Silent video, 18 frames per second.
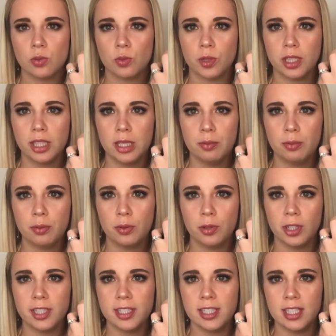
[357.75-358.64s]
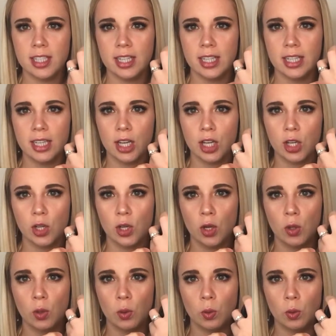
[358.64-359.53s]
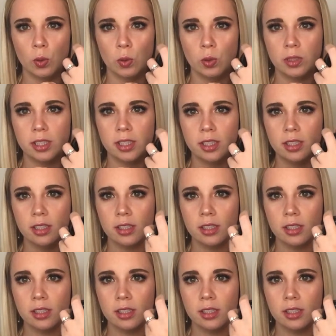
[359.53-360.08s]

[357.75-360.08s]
really pretty gold.